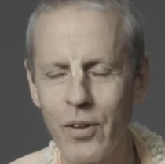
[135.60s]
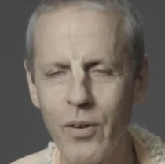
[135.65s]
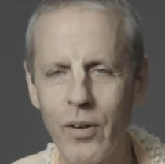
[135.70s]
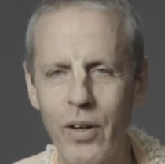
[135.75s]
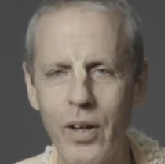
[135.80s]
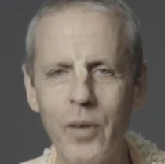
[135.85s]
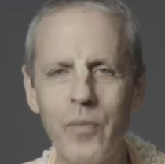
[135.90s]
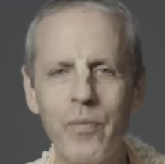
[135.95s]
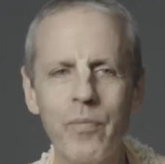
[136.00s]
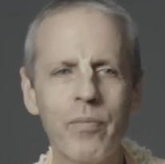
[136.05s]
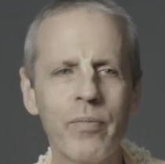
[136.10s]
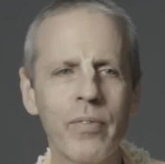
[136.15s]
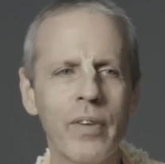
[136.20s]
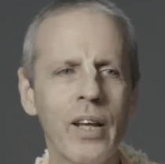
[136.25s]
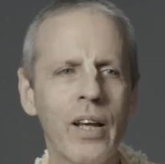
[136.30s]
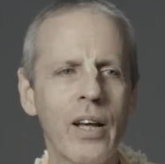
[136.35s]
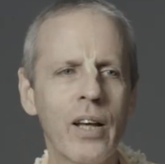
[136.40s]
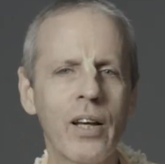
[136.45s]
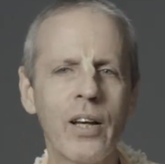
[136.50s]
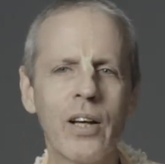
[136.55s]
Right?
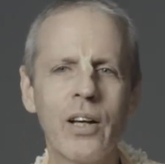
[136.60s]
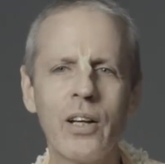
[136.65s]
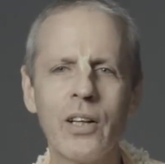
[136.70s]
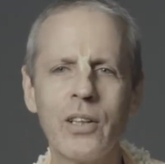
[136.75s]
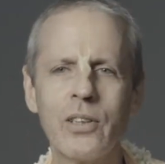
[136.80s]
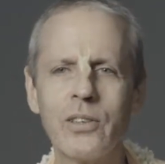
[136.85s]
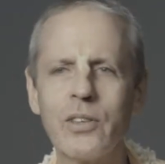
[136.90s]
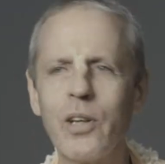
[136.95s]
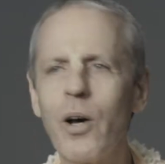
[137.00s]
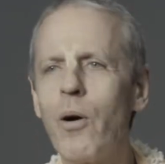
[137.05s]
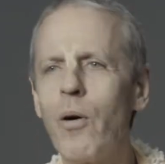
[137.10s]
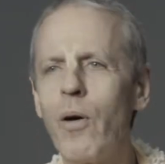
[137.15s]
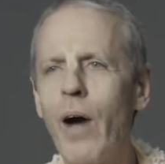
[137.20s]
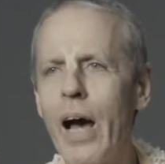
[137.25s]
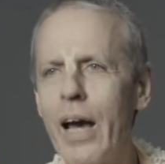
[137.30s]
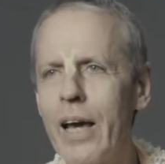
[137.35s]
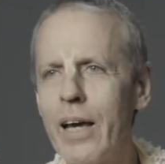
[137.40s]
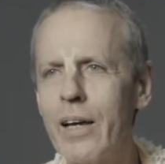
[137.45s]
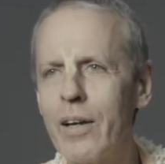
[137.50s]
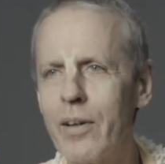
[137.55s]
So
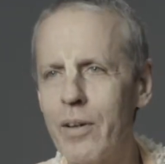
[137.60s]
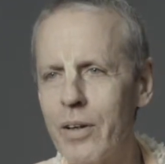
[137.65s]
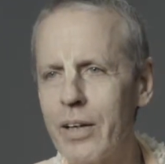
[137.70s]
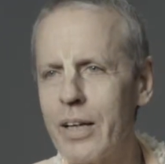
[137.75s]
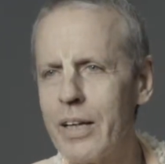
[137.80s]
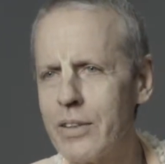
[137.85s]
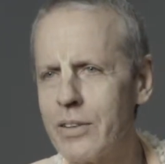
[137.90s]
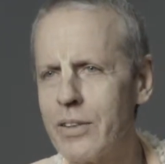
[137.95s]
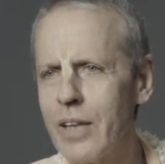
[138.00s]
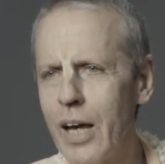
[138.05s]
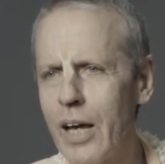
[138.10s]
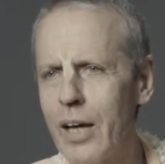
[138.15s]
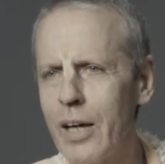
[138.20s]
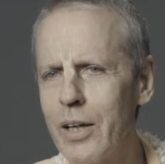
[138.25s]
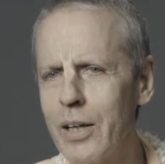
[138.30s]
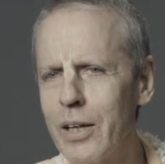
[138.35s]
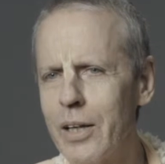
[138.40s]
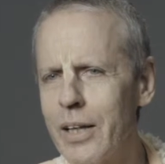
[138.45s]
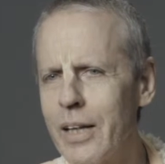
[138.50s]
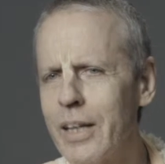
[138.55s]
I can
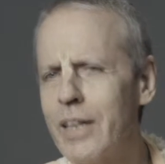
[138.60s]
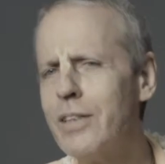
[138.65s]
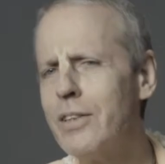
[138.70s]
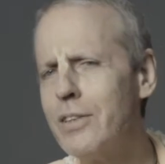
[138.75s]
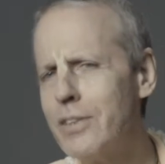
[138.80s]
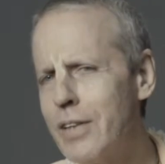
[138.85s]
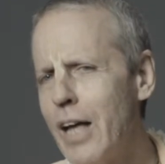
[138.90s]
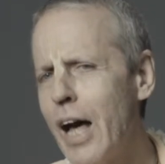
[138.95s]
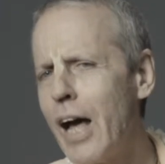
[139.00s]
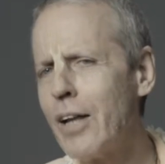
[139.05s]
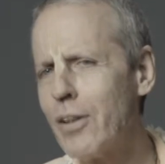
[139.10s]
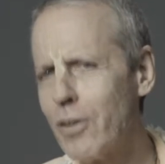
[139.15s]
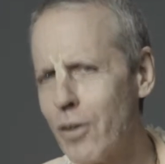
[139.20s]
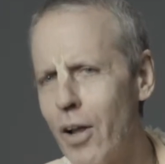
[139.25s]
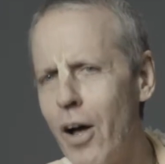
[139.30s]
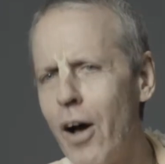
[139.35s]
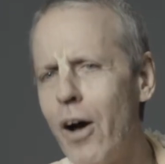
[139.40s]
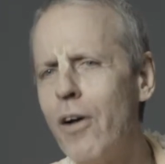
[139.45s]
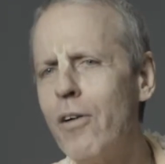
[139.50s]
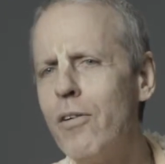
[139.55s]
say, is that
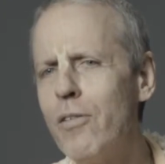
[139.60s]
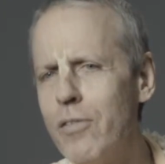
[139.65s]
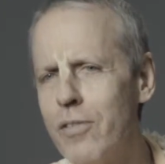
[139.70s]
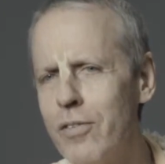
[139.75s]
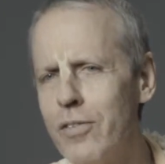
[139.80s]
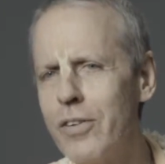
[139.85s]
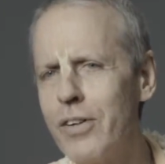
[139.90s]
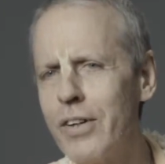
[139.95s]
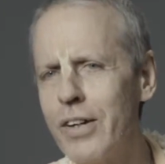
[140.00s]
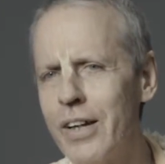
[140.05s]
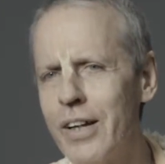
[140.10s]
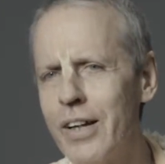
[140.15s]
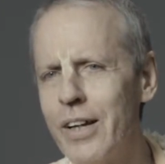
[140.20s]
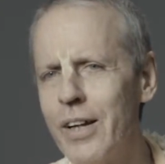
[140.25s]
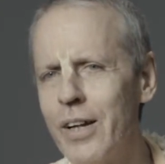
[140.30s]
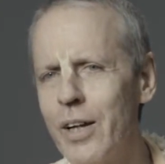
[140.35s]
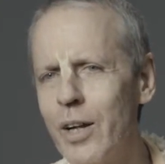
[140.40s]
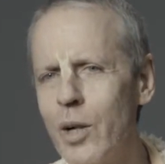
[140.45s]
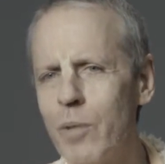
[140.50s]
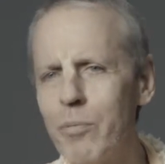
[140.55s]
love?
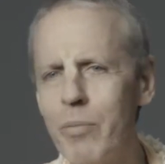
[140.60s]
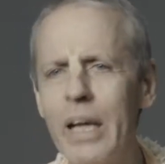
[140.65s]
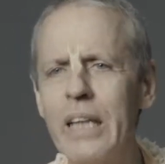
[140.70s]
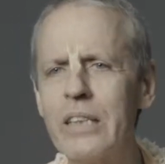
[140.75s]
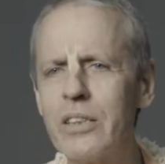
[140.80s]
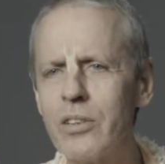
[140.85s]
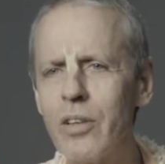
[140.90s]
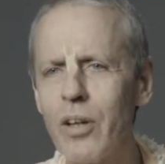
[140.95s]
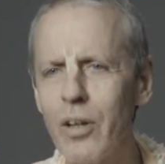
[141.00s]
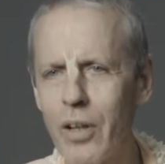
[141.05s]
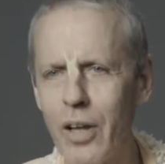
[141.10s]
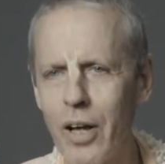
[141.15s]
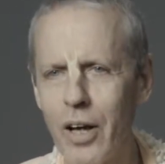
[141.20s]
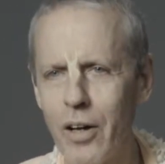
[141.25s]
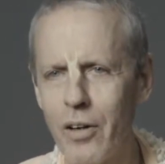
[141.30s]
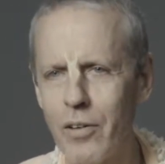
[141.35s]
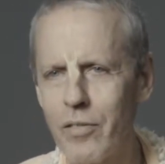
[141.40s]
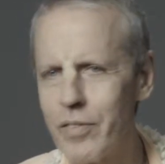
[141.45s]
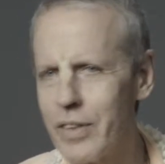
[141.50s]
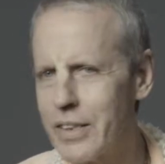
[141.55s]
Pizza
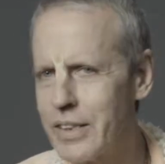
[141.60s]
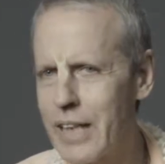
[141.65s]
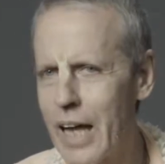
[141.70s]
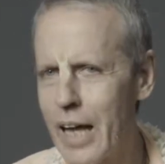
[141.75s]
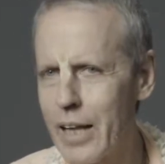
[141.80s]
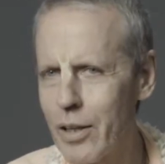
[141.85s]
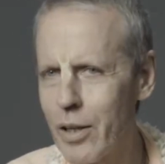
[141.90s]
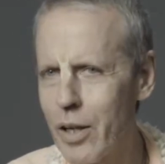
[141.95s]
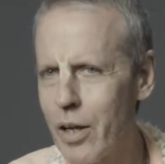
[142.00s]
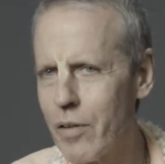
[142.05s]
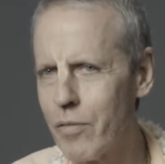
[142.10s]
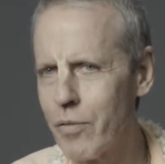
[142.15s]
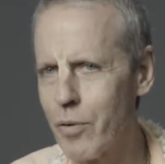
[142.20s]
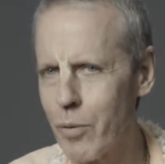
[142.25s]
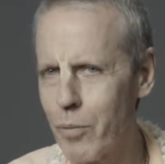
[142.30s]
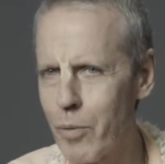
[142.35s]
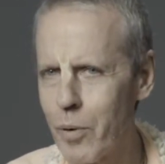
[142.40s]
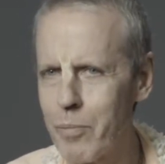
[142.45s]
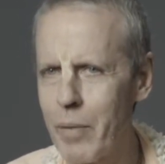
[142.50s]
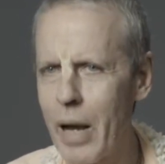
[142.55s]
love. Is that love?
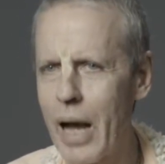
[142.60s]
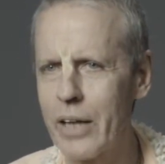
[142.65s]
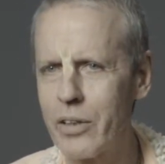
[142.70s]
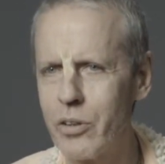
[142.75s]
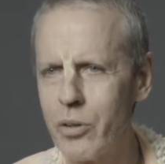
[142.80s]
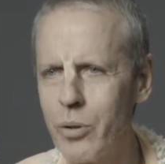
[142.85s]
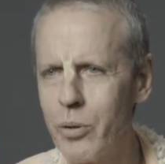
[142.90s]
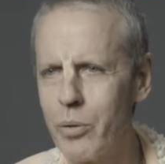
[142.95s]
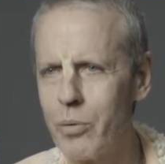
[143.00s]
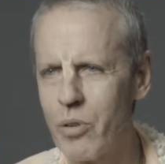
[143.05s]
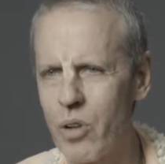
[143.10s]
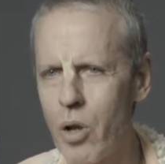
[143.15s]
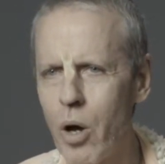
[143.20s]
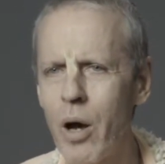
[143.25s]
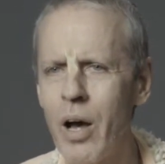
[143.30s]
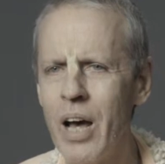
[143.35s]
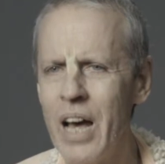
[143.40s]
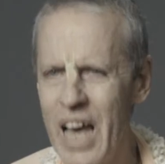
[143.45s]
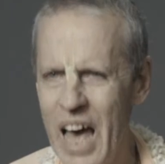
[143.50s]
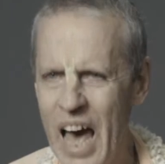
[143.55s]
Or we're back
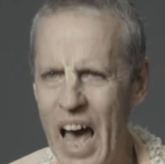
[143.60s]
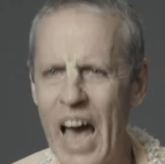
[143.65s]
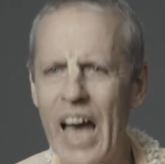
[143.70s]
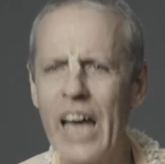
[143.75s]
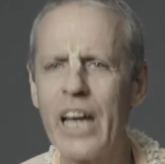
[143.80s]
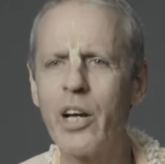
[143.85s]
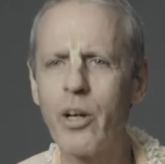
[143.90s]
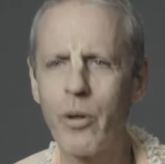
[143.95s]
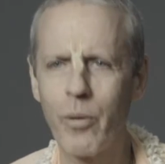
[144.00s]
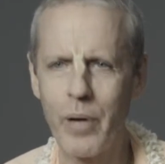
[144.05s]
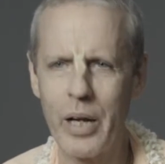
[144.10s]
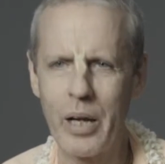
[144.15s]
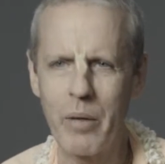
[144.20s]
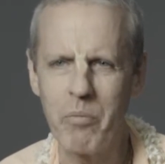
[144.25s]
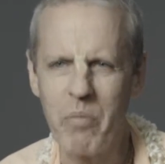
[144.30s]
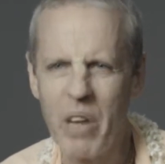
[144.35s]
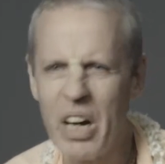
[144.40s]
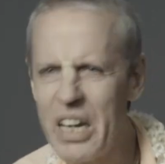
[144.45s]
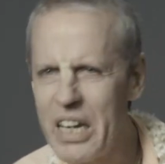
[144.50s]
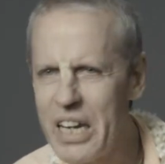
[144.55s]
to
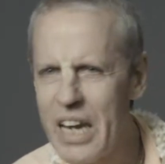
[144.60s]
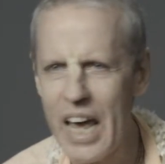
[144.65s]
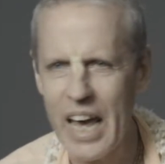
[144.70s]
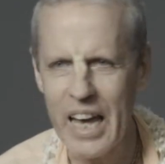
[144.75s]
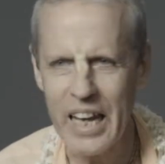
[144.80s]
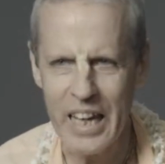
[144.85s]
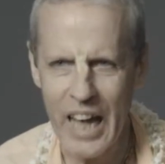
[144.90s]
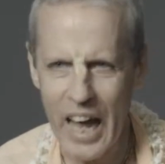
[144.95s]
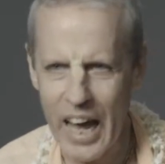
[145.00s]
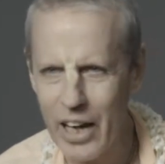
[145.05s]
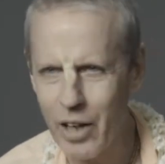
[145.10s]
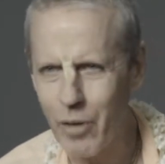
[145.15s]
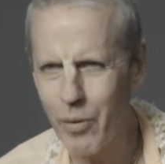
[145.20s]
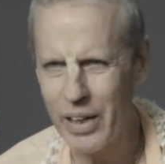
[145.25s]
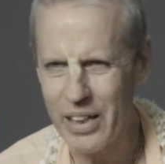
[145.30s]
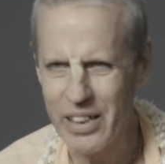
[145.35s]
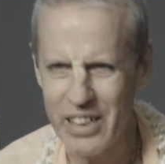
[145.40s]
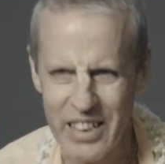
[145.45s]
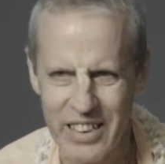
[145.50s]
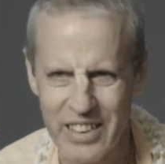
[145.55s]
hankering, mundane
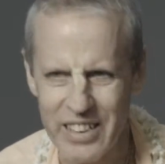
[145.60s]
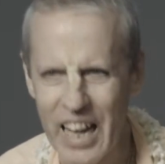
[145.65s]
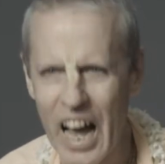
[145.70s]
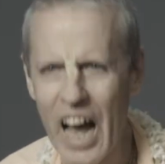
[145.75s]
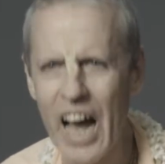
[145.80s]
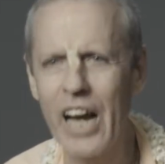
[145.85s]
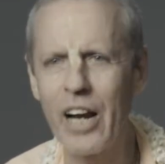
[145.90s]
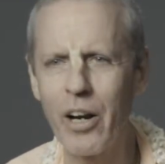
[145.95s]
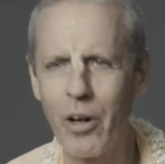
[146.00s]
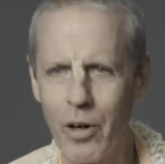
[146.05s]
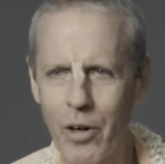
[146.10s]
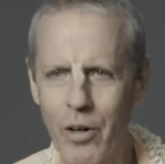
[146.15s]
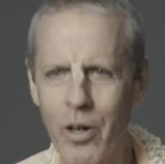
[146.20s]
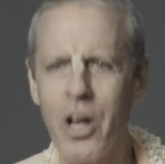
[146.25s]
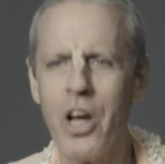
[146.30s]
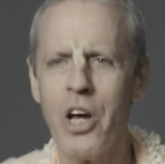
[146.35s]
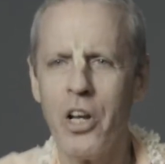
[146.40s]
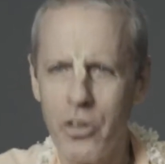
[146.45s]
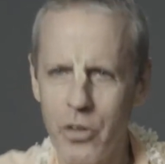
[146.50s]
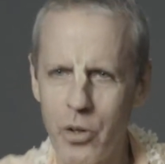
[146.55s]
hankering, desire
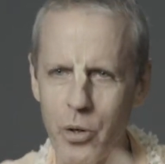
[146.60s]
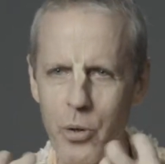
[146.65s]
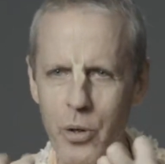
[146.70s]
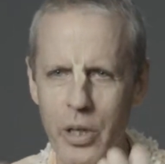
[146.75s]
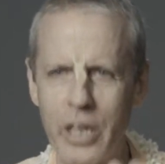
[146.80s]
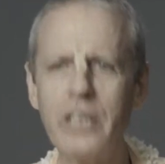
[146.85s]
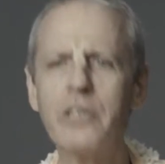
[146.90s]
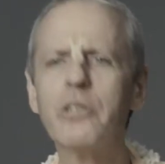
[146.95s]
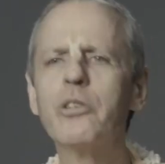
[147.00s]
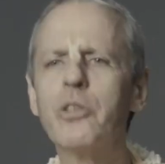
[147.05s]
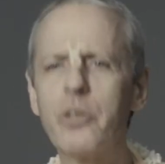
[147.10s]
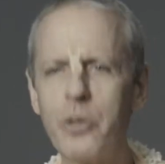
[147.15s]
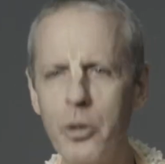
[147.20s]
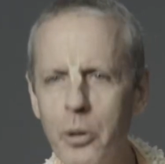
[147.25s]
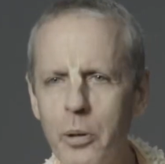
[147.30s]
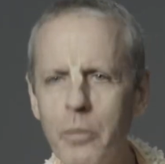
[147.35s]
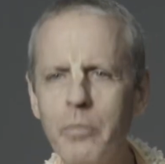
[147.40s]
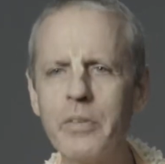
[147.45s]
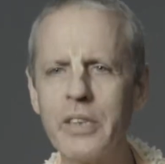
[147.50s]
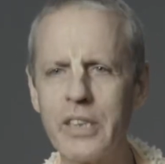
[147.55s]
to
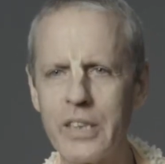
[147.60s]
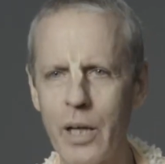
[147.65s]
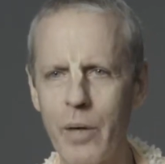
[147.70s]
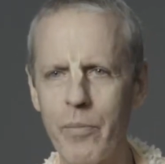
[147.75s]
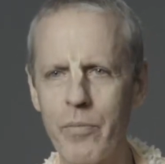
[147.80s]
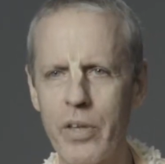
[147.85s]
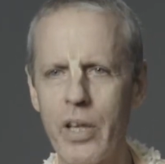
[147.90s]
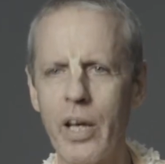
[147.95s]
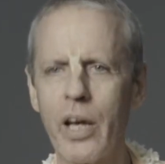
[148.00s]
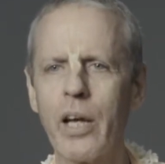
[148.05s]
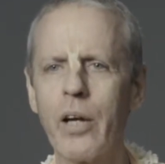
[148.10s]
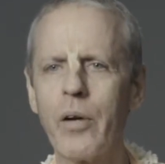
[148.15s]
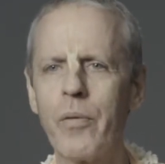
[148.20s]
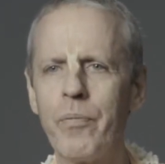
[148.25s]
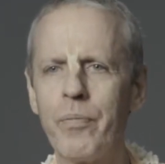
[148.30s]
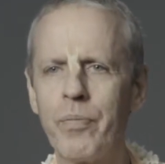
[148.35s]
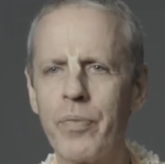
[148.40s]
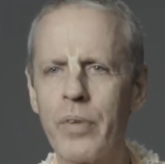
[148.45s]
consume something.